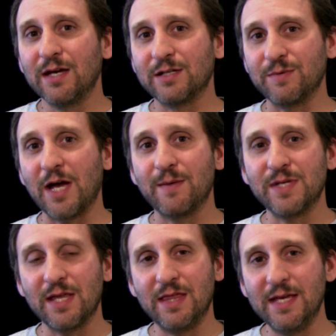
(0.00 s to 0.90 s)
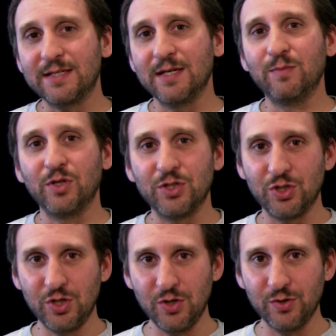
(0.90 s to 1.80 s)
Sometimes this symbol is
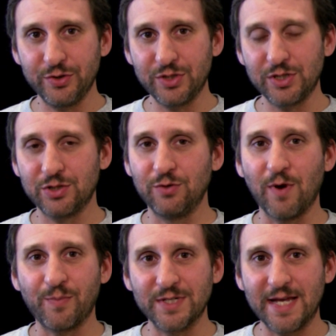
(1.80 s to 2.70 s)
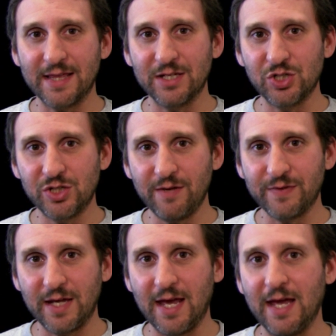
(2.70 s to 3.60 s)
used to represent the
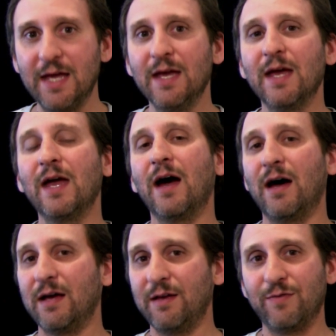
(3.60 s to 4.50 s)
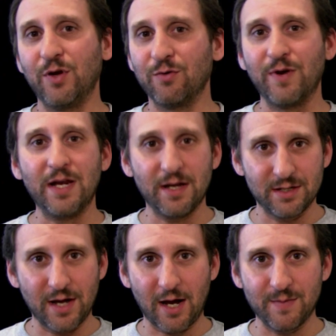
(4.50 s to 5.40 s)
shift key uh, if you're reading
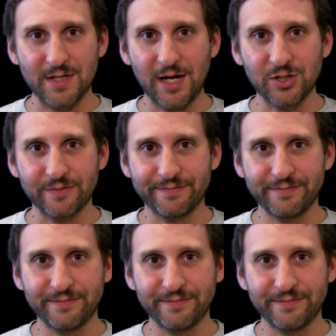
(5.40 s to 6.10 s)
documentation.